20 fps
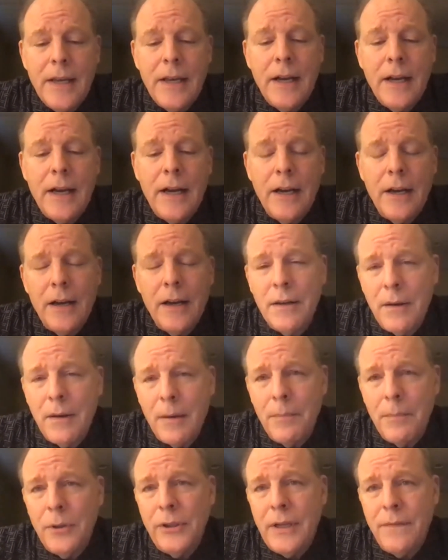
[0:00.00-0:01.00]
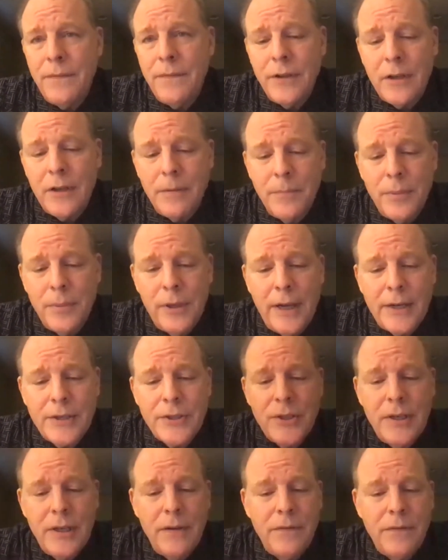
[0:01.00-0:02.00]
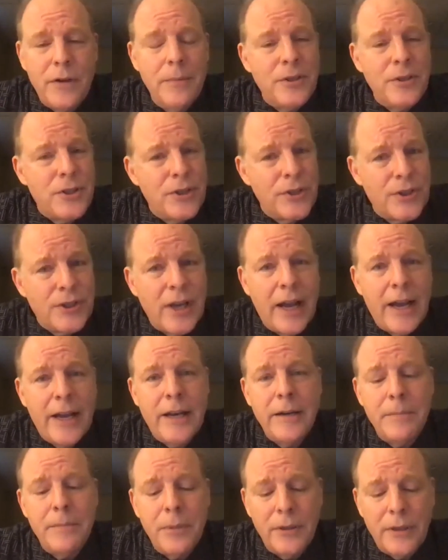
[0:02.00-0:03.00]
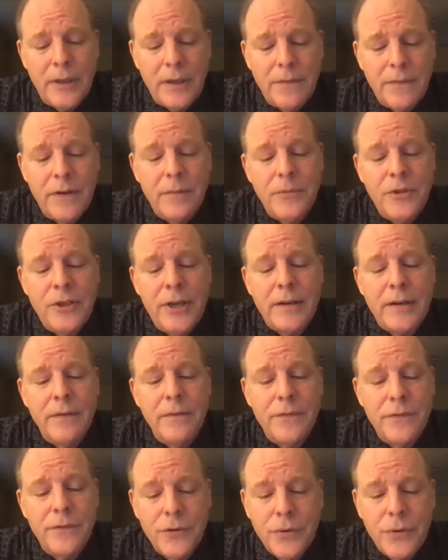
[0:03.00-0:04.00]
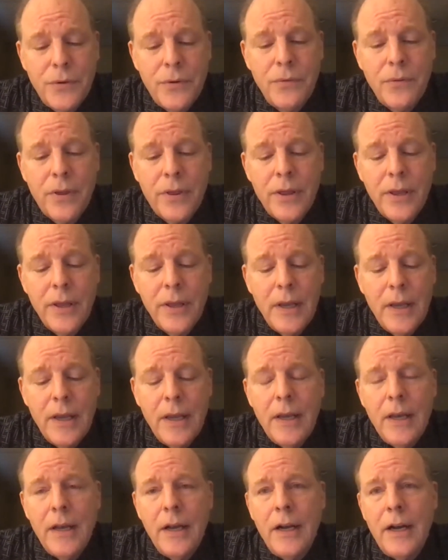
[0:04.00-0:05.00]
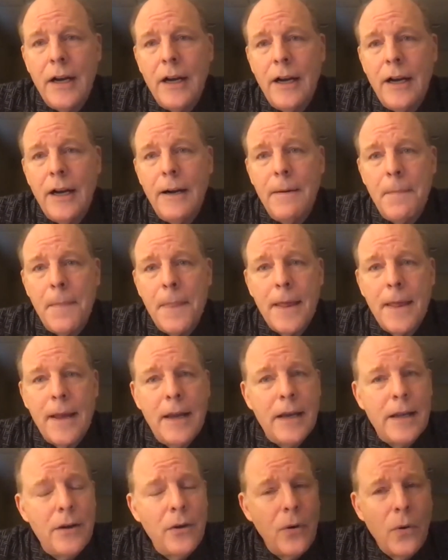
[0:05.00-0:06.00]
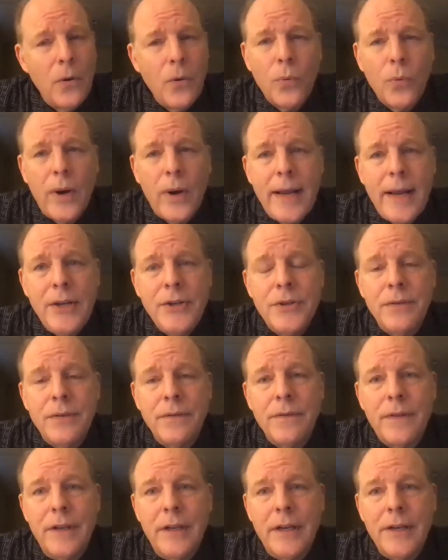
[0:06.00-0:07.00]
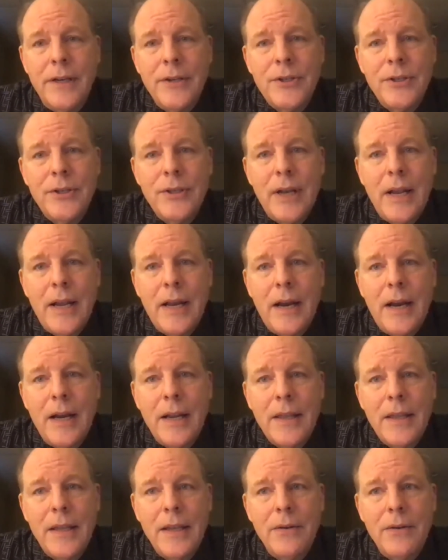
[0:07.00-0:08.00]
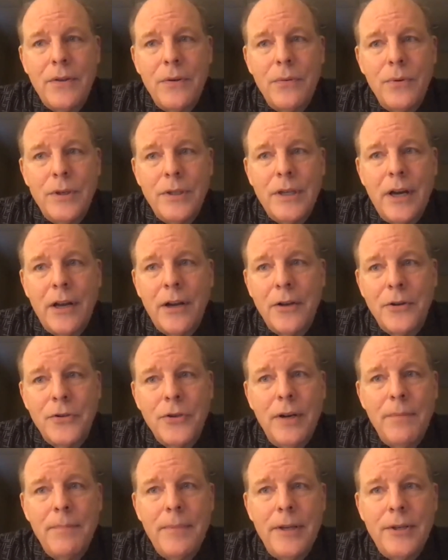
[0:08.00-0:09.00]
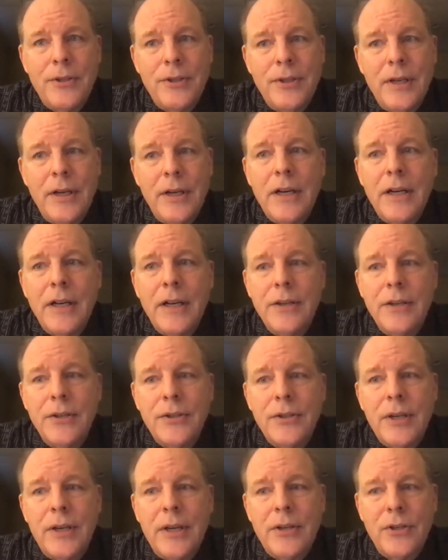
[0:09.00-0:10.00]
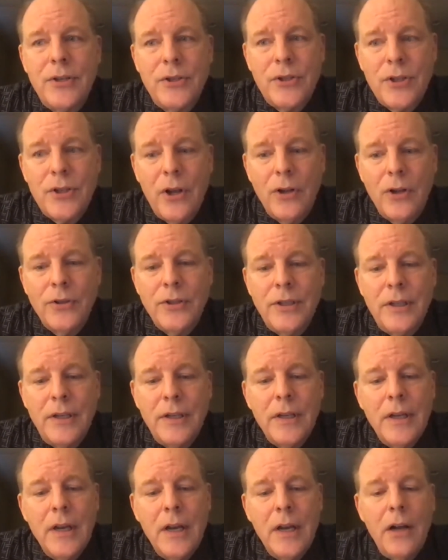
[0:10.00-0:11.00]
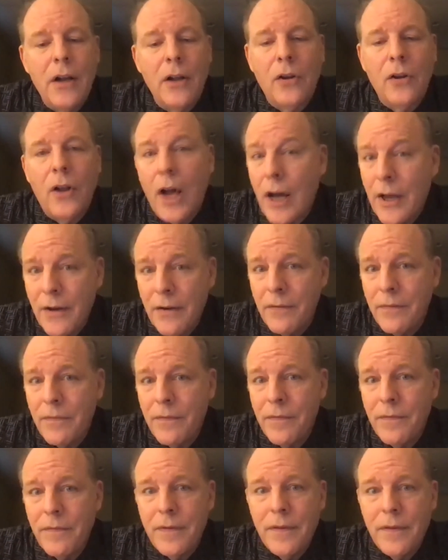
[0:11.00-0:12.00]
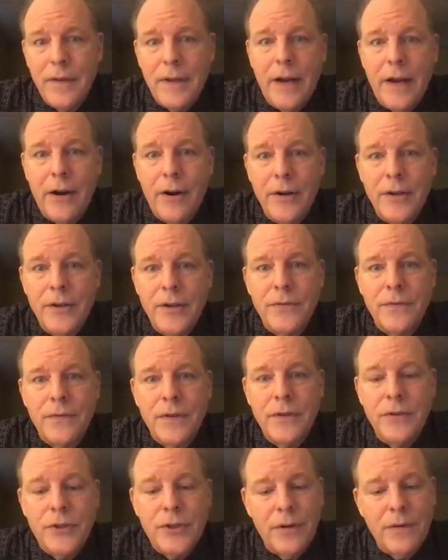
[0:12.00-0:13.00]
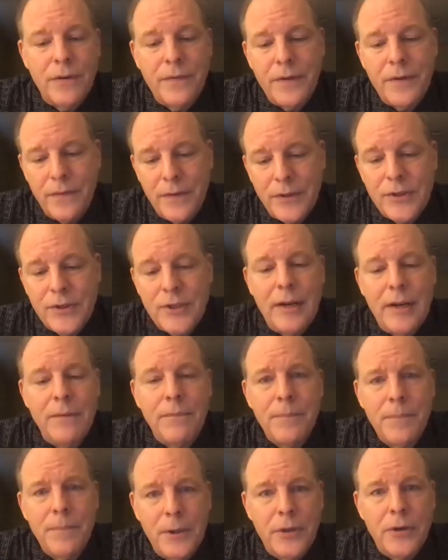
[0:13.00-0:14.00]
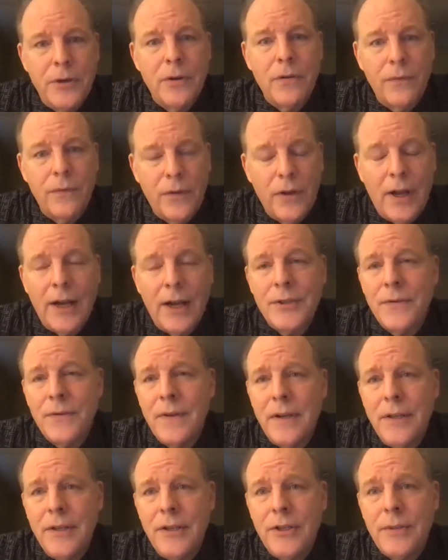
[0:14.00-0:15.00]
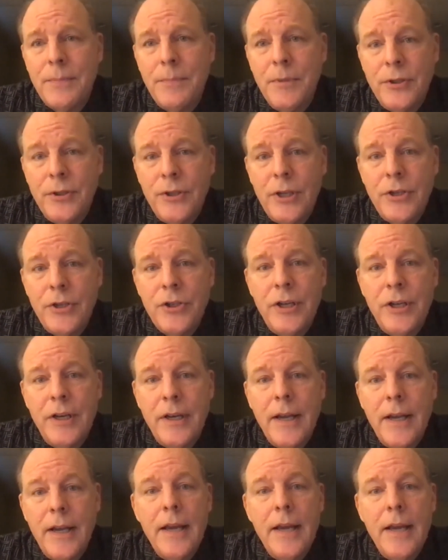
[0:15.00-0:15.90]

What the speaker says: a belief in the complexity of human society, belief in objective truth, and a whole range of things. And I think that what Donald Trump has done is has assaulted a lot of the areas of conservative, let's say, political philosophy and disposition,